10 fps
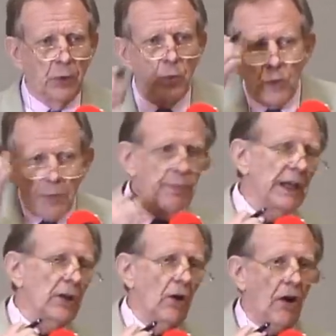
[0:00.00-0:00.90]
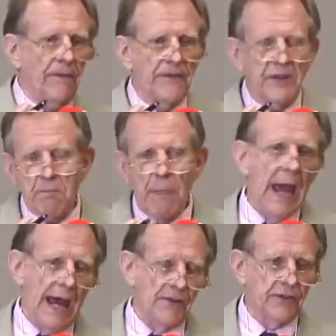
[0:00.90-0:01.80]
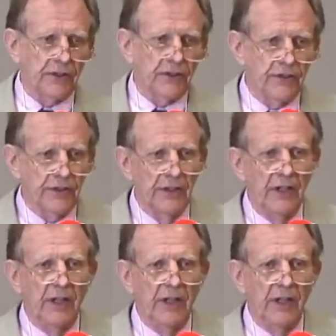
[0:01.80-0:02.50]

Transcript: ripping off the masks